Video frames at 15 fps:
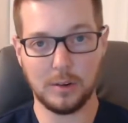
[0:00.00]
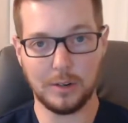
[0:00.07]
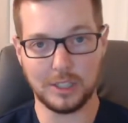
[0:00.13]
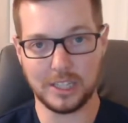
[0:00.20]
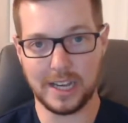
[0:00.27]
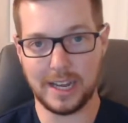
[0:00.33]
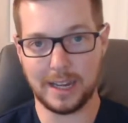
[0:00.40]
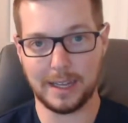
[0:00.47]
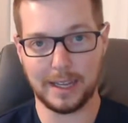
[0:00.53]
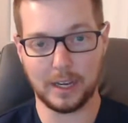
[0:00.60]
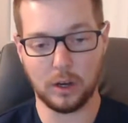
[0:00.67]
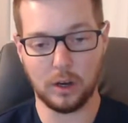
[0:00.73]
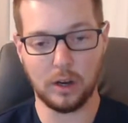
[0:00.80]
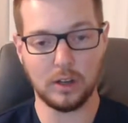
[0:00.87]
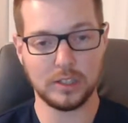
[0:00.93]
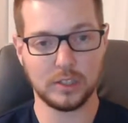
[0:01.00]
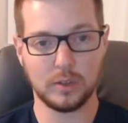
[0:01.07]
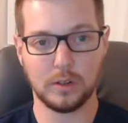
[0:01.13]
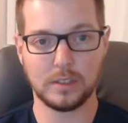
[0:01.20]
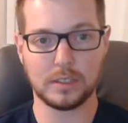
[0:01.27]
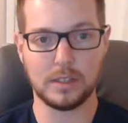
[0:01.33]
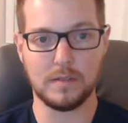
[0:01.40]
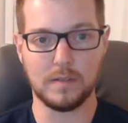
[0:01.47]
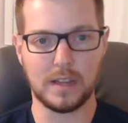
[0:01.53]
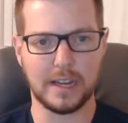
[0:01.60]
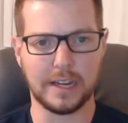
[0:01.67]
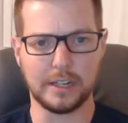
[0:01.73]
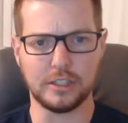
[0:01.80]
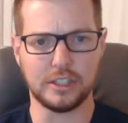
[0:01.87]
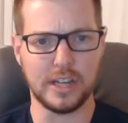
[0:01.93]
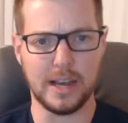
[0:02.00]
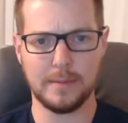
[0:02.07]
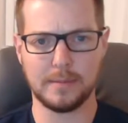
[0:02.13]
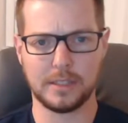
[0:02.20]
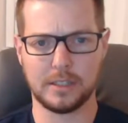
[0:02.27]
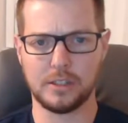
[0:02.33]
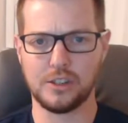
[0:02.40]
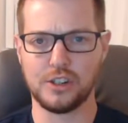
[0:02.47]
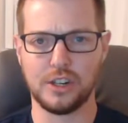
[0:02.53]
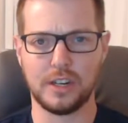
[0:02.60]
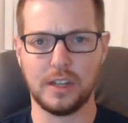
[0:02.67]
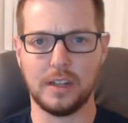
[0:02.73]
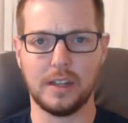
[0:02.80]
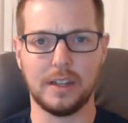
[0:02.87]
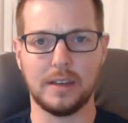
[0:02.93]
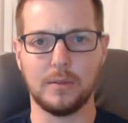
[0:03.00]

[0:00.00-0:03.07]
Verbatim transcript: which had like all sorts of like gems and shit in it,